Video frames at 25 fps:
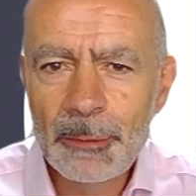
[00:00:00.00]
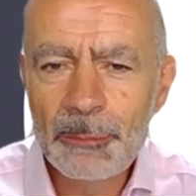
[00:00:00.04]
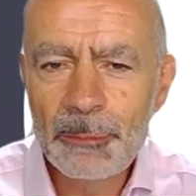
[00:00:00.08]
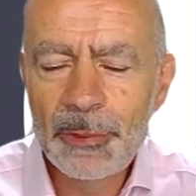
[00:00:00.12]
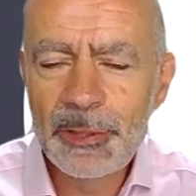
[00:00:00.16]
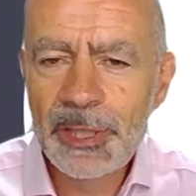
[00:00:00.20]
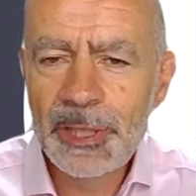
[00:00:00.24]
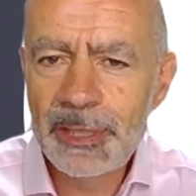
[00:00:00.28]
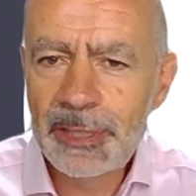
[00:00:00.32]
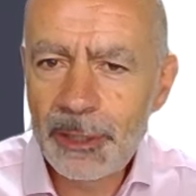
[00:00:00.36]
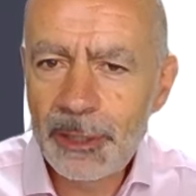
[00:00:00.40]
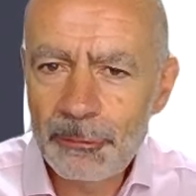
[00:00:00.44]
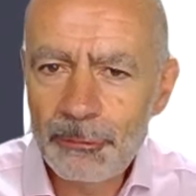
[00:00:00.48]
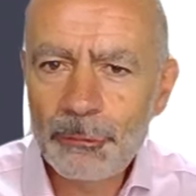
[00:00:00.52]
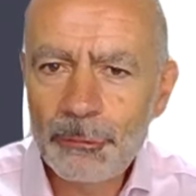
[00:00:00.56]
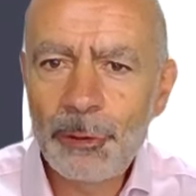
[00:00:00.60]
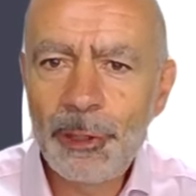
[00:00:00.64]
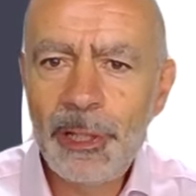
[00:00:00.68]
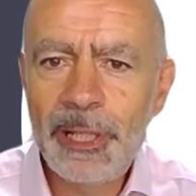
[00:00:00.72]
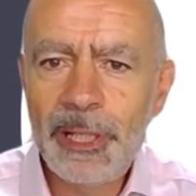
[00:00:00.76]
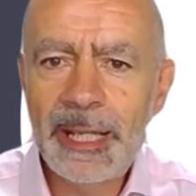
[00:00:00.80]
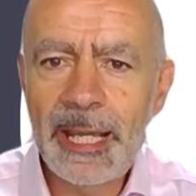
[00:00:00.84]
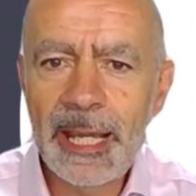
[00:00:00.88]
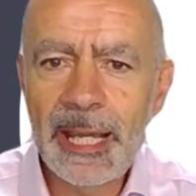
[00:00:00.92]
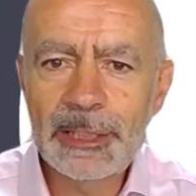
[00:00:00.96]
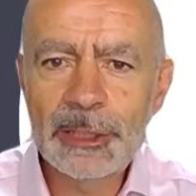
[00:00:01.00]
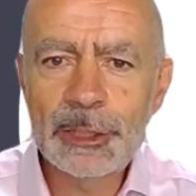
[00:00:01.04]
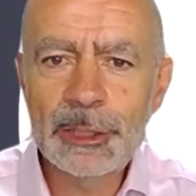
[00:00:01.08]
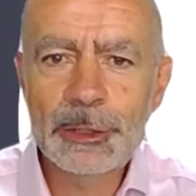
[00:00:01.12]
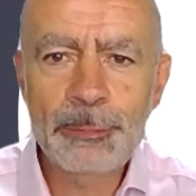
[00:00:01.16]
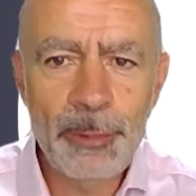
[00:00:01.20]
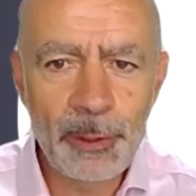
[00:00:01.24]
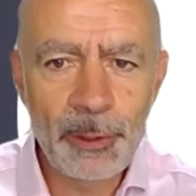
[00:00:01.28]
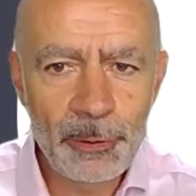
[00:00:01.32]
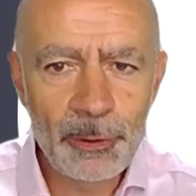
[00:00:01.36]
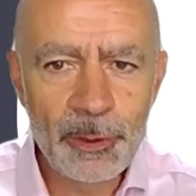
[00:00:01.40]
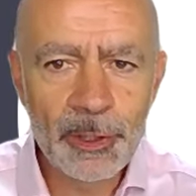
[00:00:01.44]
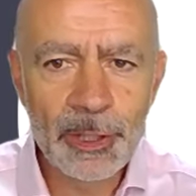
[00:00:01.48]
but they don't really get
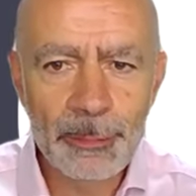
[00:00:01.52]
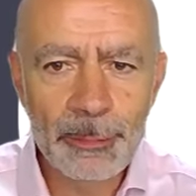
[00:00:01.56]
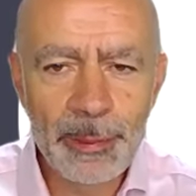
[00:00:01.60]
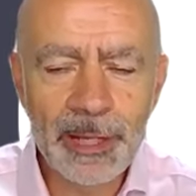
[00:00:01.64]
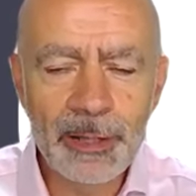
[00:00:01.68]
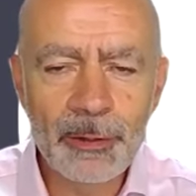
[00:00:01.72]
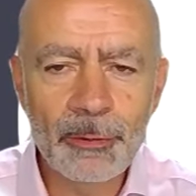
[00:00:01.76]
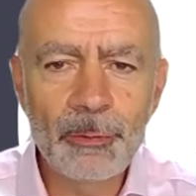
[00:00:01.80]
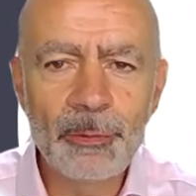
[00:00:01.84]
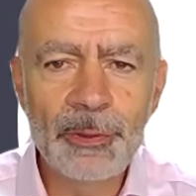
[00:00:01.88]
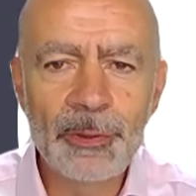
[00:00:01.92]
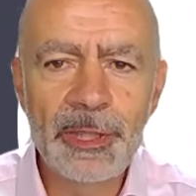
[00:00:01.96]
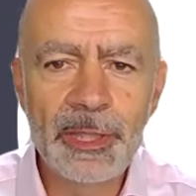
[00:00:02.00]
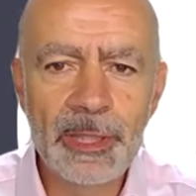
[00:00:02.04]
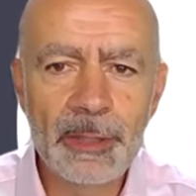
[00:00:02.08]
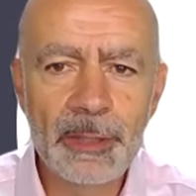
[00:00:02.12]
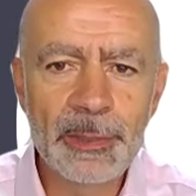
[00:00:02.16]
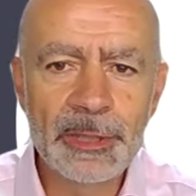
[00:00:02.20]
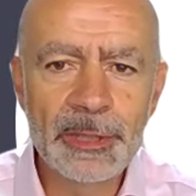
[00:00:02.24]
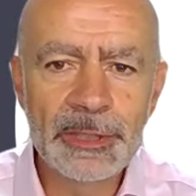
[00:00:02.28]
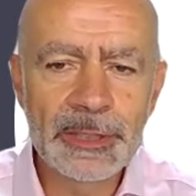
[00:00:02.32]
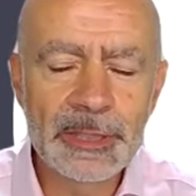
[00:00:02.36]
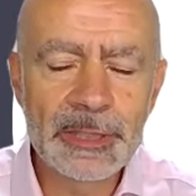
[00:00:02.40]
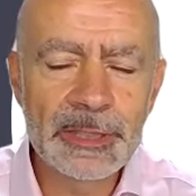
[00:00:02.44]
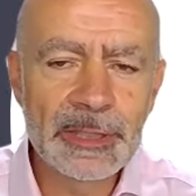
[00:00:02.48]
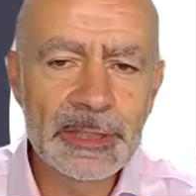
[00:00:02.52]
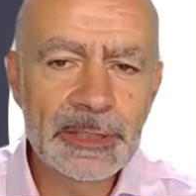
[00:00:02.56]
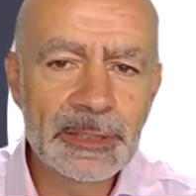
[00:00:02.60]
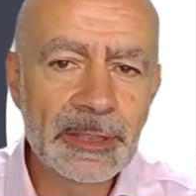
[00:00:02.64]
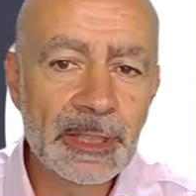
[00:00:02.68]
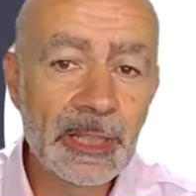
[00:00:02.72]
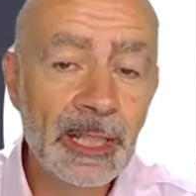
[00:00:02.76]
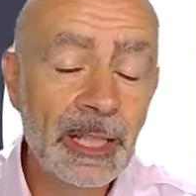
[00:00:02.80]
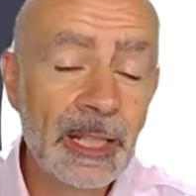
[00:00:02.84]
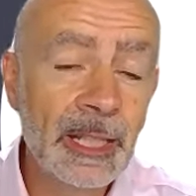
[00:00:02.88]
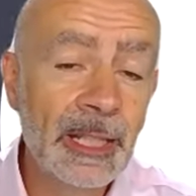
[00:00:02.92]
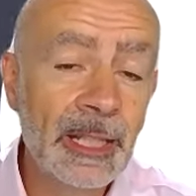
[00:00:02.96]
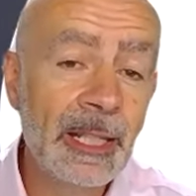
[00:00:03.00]
spoken about within the businesses,
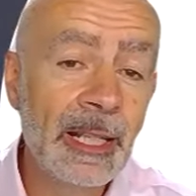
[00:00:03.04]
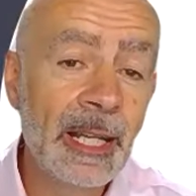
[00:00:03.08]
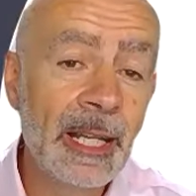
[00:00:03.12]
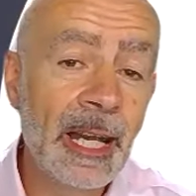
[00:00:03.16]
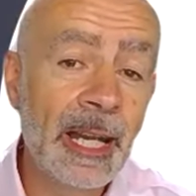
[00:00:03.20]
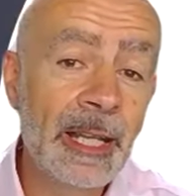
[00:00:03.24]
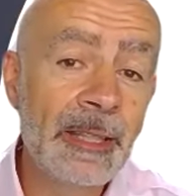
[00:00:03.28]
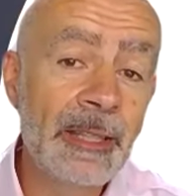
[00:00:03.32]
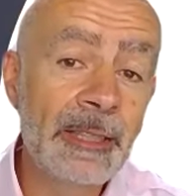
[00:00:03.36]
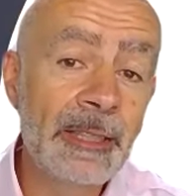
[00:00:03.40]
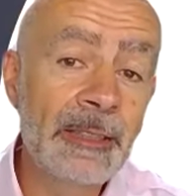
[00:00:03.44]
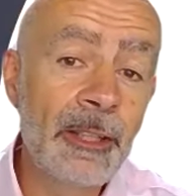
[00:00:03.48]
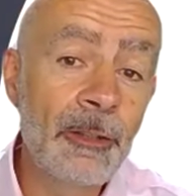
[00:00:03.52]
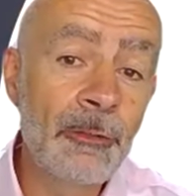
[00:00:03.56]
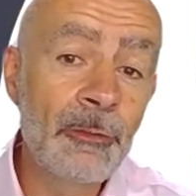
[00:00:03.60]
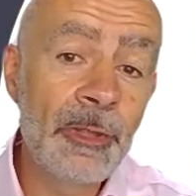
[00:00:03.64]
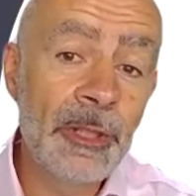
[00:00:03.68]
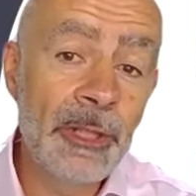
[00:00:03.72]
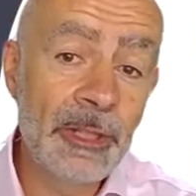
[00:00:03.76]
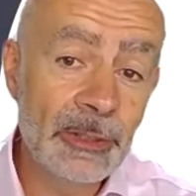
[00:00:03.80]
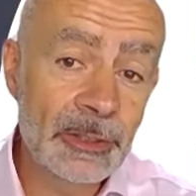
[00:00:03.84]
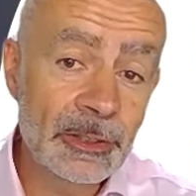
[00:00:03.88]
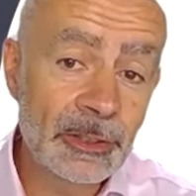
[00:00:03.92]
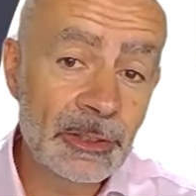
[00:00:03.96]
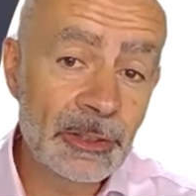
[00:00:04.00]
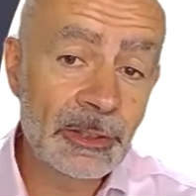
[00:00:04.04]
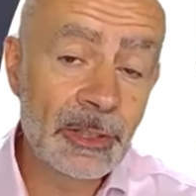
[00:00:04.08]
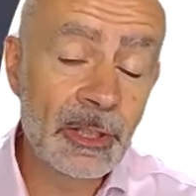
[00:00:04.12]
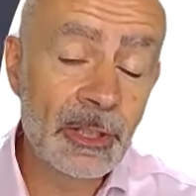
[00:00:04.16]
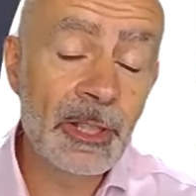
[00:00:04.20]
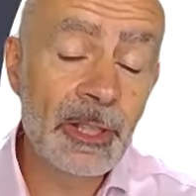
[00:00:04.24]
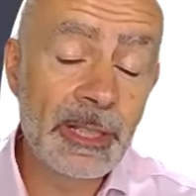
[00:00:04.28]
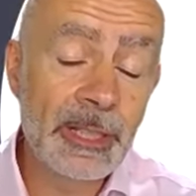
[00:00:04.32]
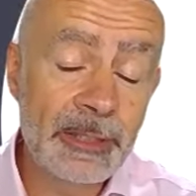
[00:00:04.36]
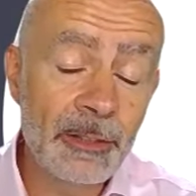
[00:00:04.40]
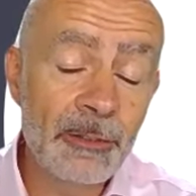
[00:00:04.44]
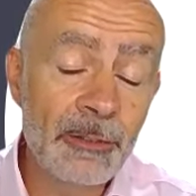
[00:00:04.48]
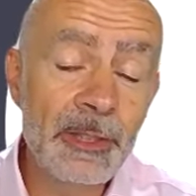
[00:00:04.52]
and they
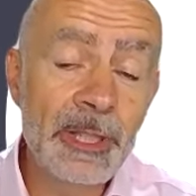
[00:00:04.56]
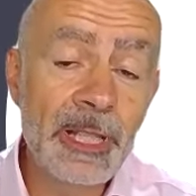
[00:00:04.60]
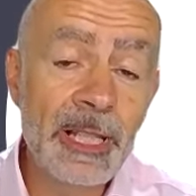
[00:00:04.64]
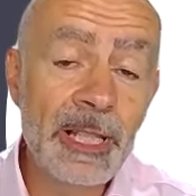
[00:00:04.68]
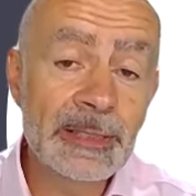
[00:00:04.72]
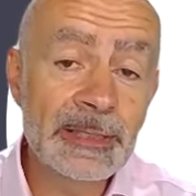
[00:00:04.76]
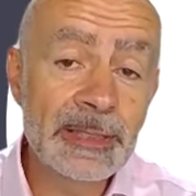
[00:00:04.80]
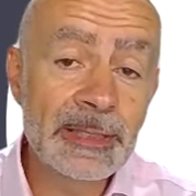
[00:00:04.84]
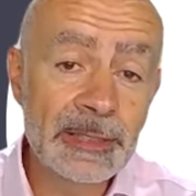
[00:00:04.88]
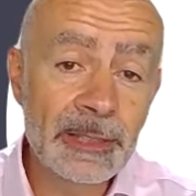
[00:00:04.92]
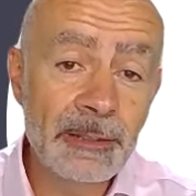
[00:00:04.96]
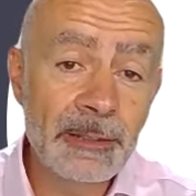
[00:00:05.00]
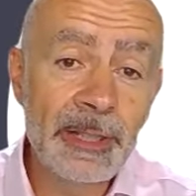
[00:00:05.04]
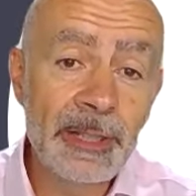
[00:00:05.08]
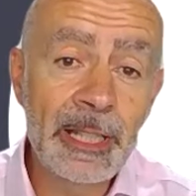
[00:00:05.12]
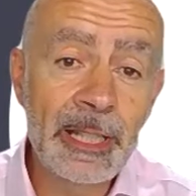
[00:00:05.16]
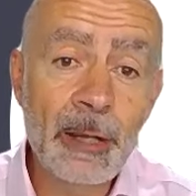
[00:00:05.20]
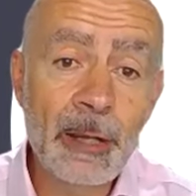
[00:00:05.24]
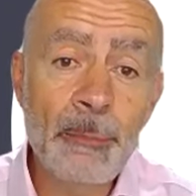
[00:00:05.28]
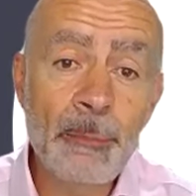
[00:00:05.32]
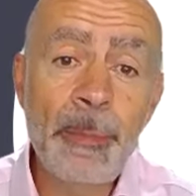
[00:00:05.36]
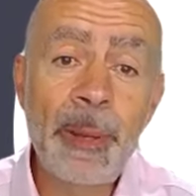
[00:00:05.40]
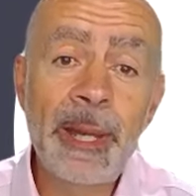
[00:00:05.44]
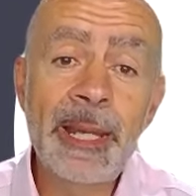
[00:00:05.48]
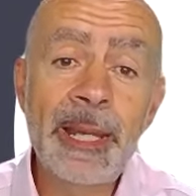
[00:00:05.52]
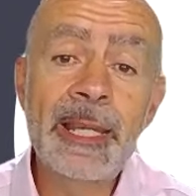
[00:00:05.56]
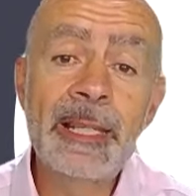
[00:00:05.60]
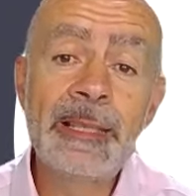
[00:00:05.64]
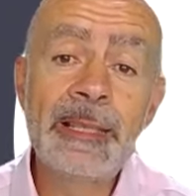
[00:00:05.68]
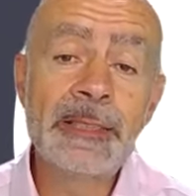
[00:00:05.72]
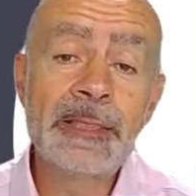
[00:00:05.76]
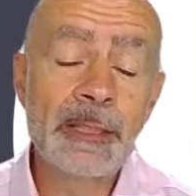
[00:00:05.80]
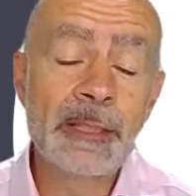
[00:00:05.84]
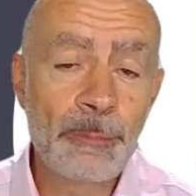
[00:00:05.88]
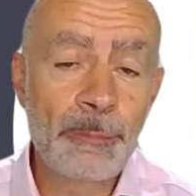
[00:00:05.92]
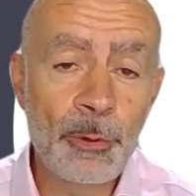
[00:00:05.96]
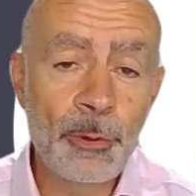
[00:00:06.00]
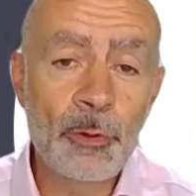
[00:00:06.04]
certainly don't necessarily get back into
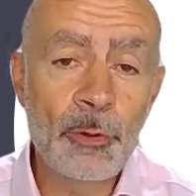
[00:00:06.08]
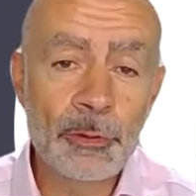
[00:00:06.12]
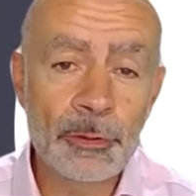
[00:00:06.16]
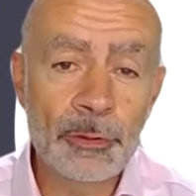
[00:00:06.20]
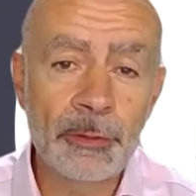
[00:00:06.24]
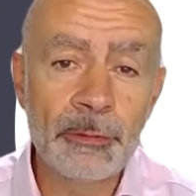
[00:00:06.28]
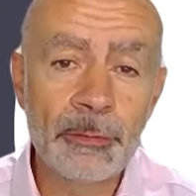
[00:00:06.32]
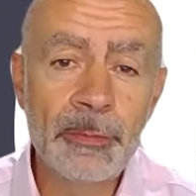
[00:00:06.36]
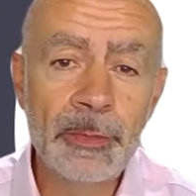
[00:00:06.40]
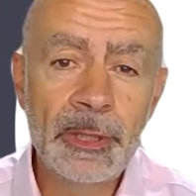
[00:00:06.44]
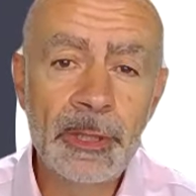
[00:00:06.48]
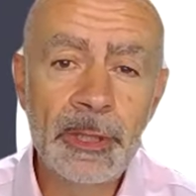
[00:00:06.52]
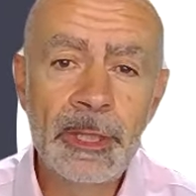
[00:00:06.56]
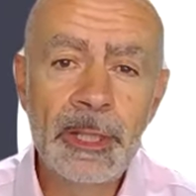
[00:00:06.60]
the boardroom.